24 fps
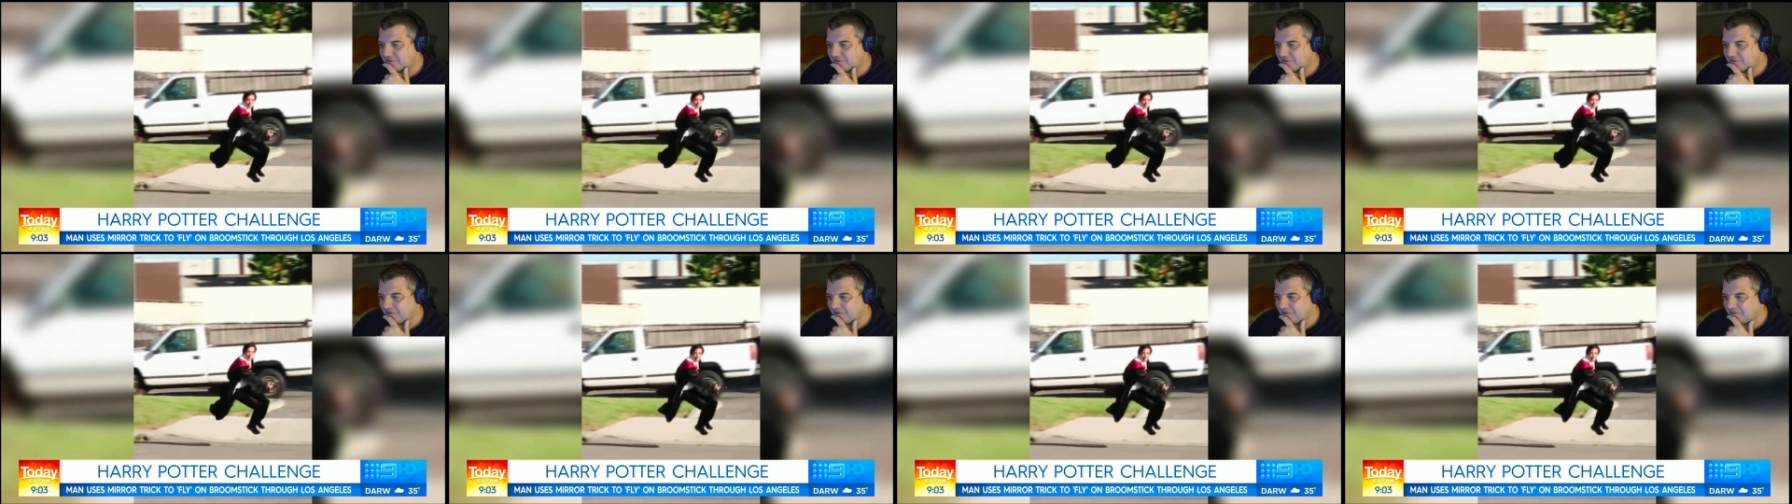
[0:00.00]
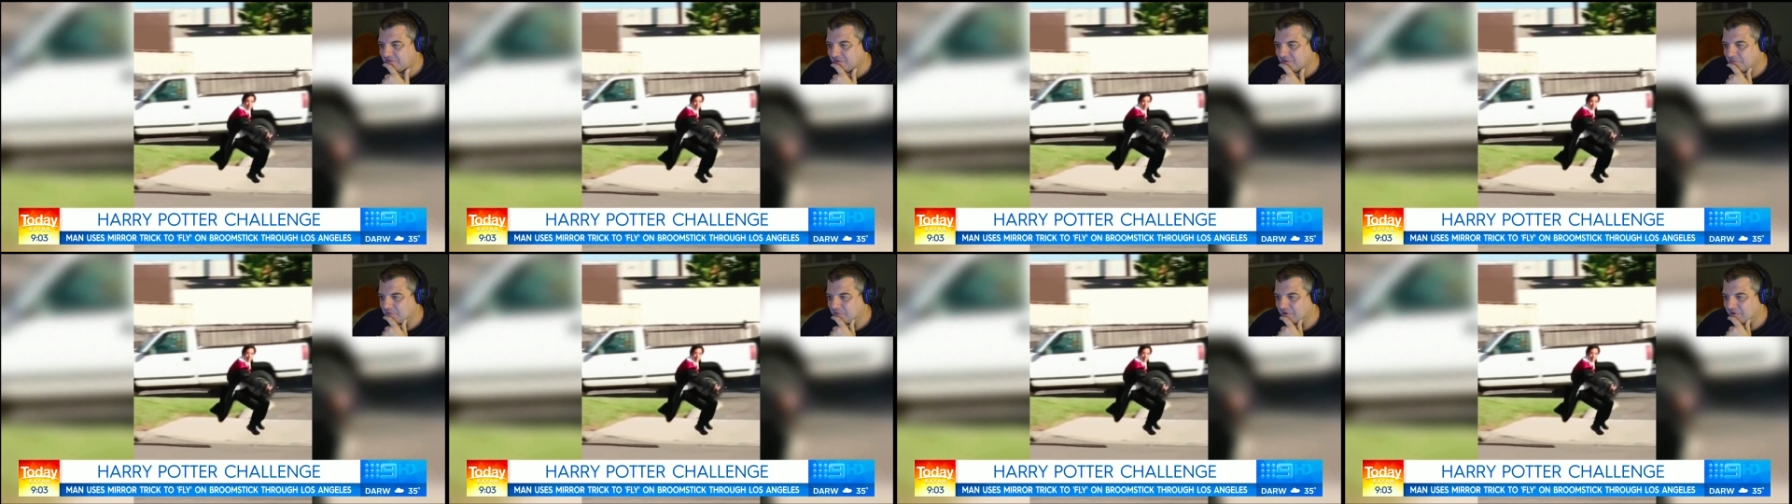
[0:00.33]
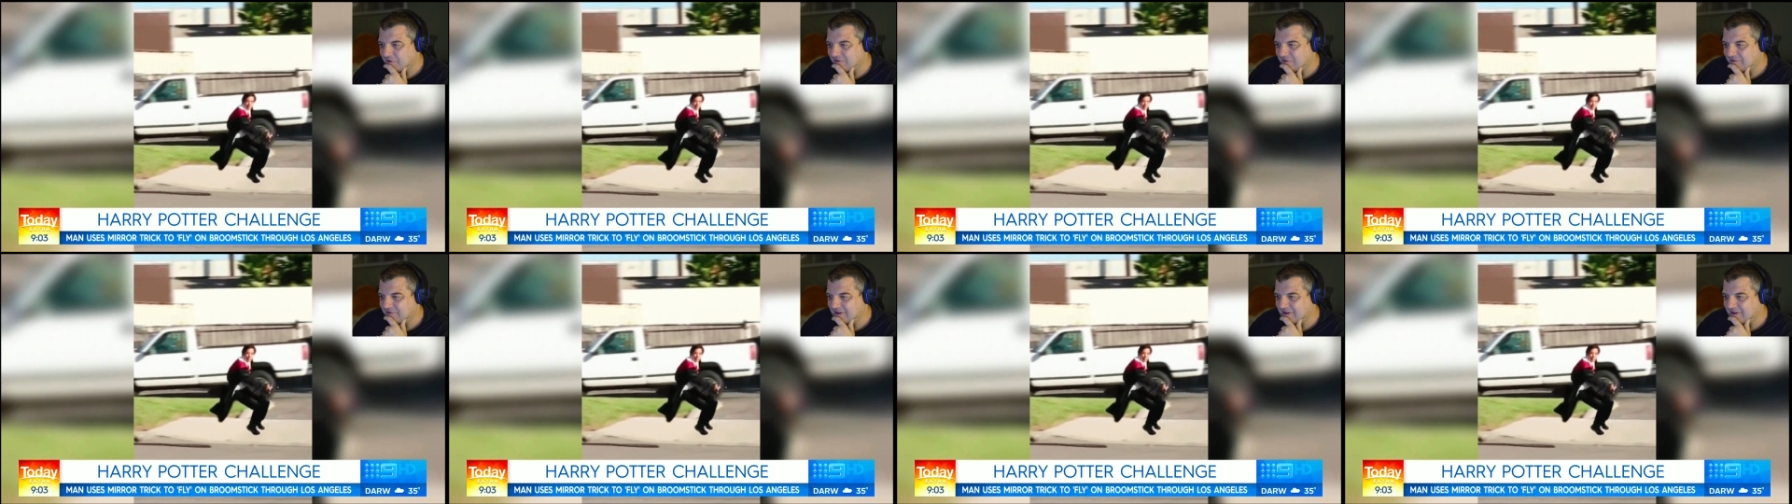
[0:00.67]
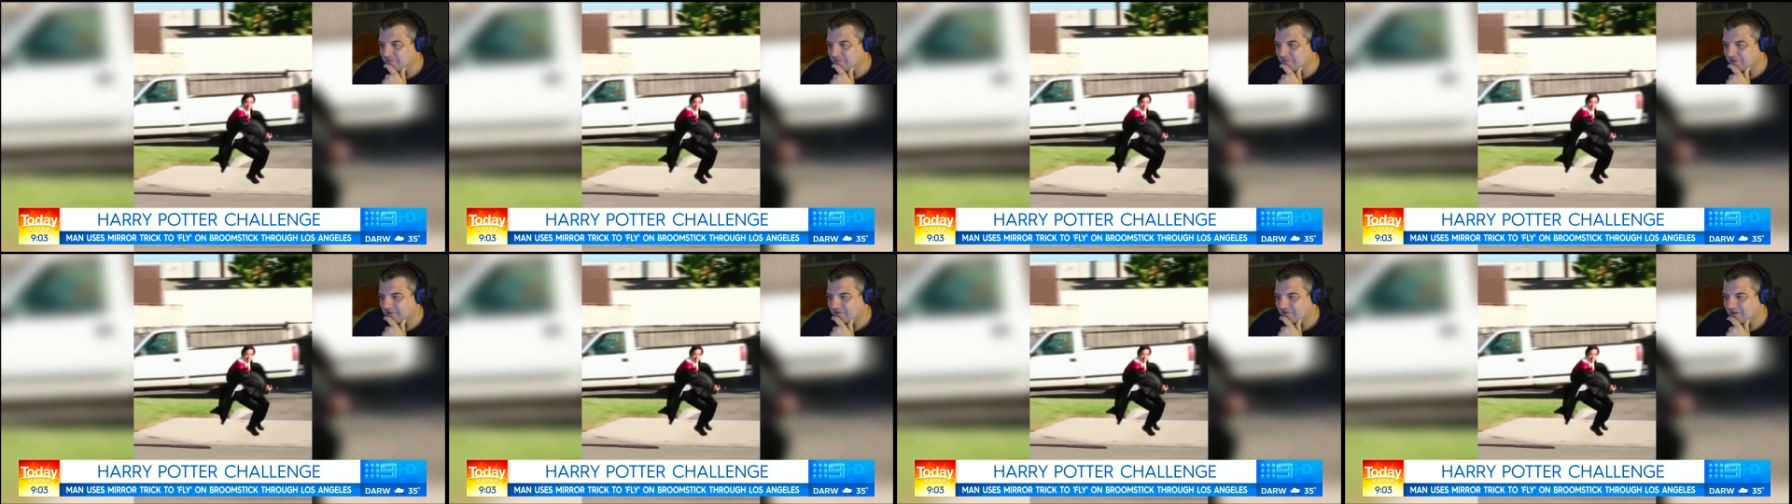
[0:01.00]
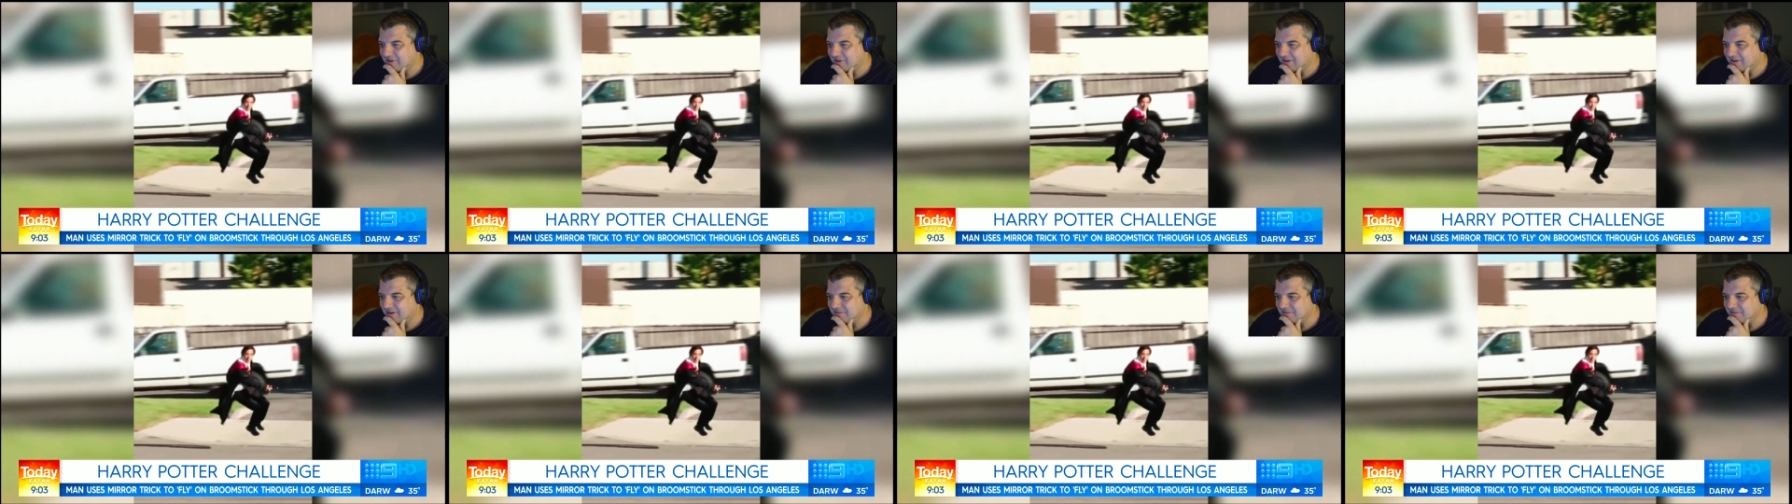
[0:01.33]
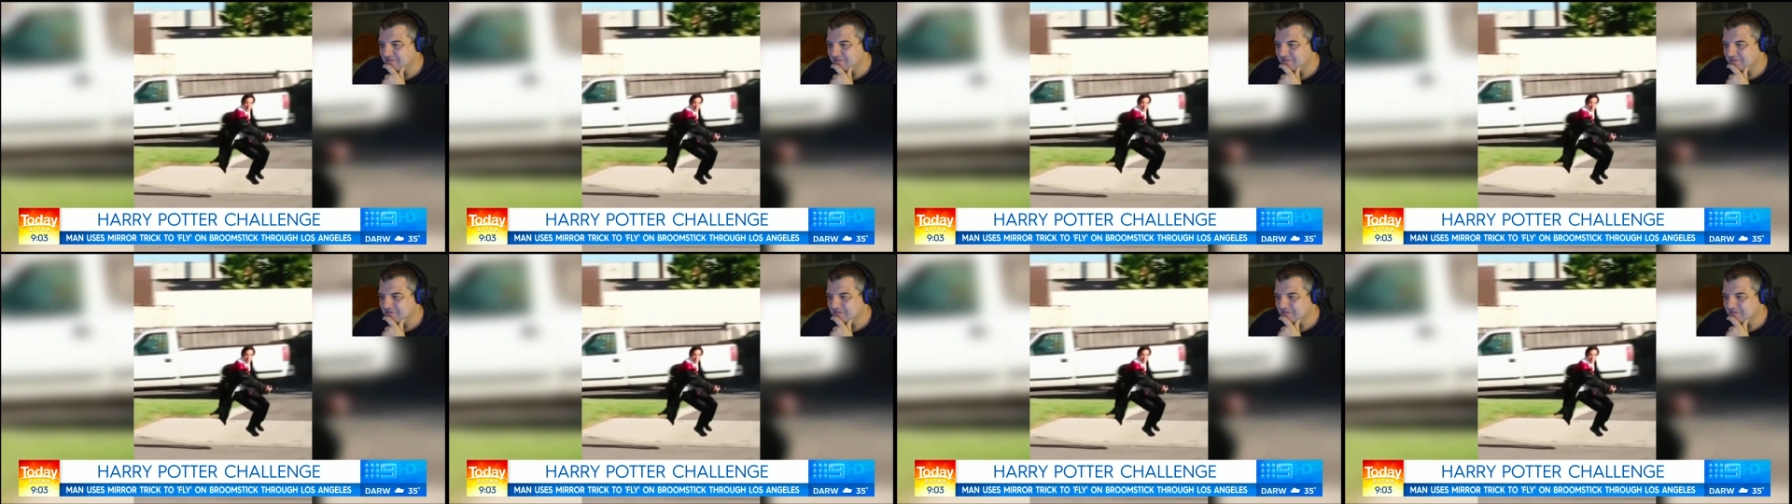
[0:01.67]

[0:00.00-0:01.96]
Let's see if we can work this out, what he's done.